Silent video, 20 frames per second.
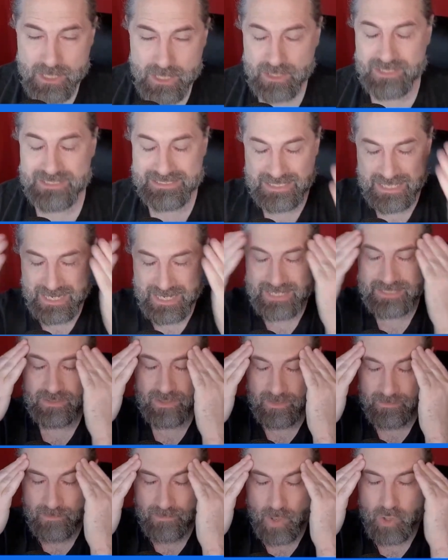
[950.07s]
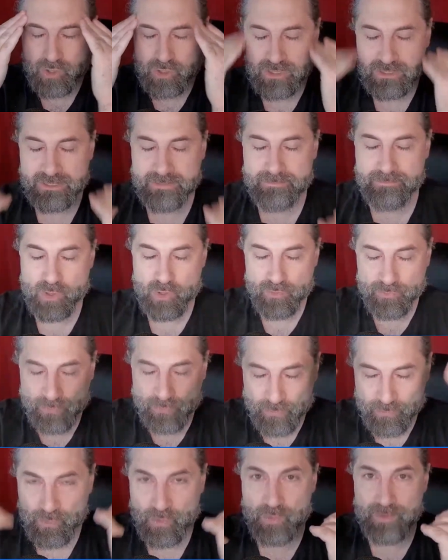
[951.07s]
because they get to emotionally move
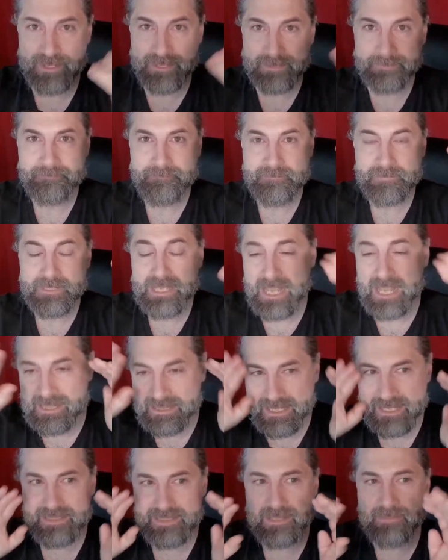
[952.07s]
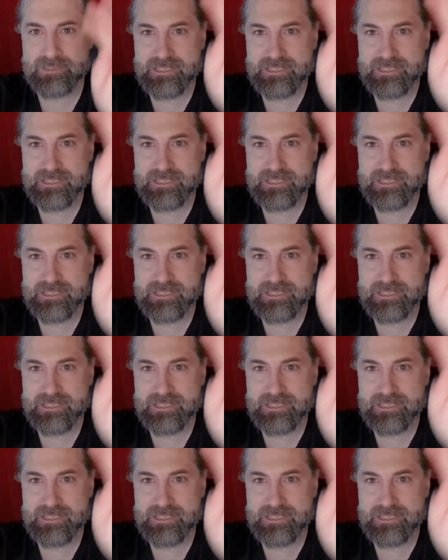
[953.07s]
through it, and let them